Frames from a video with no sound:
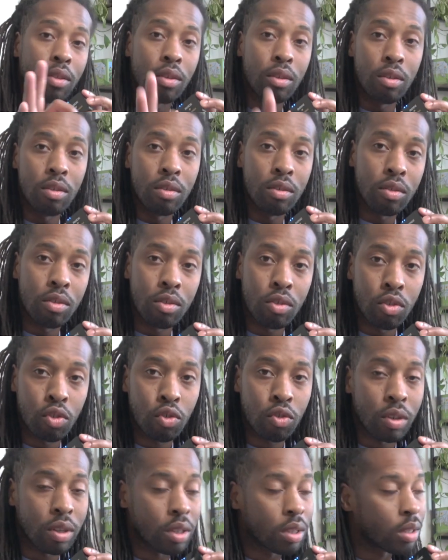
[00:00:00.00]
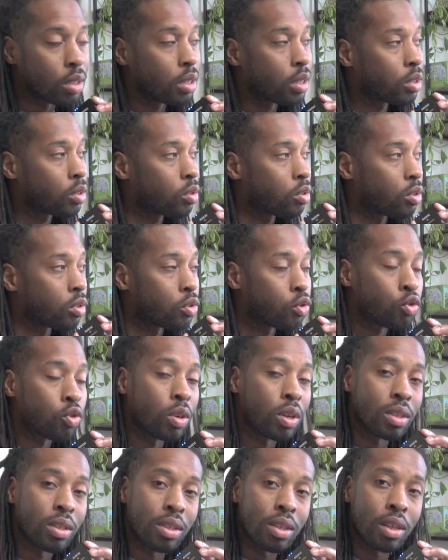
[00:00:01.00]
third strengthening or
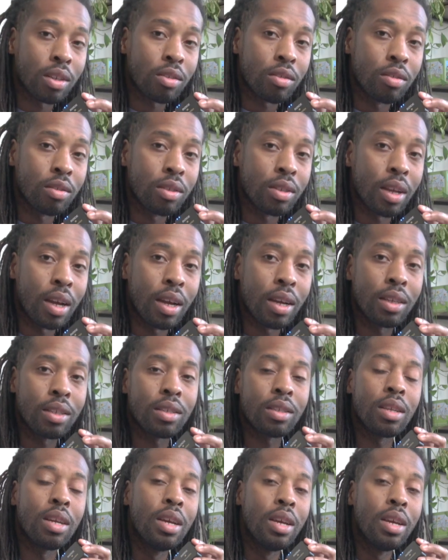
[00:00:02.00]
trust exercise